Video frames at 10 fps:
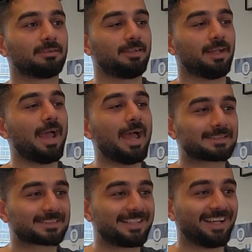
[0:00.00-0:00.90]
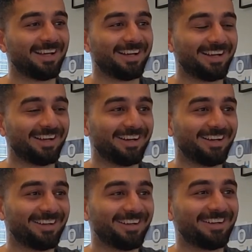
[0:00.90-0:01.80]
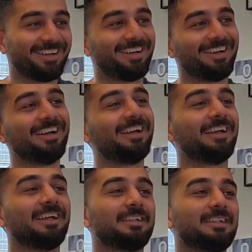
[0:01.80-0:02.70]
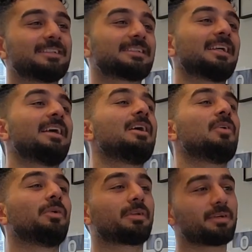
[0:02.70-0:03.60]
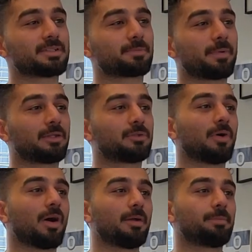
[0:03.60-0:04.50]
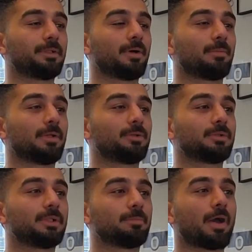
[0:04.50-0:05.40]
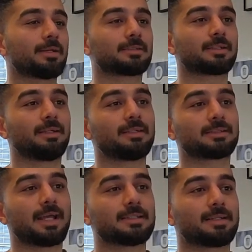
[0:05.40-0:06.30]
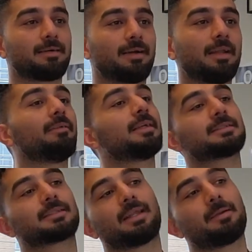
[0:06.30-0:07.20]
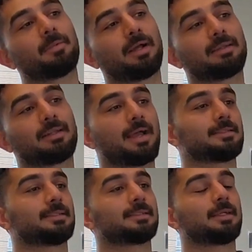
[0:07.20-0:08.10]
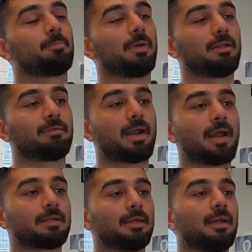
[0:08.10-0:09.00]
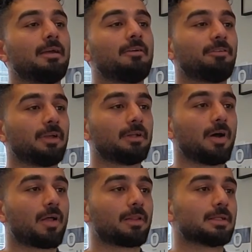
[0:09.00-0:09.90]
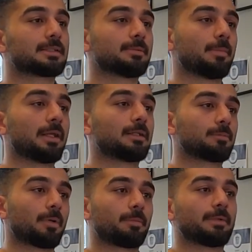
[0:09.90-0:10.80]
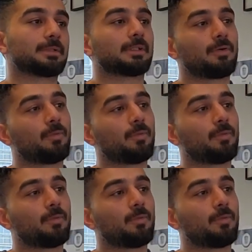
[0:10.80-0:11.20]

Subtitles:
Yes! It is. With respect to IPW debiased clicks as a relevance labeled as a simple rank fit on the estimated propensity.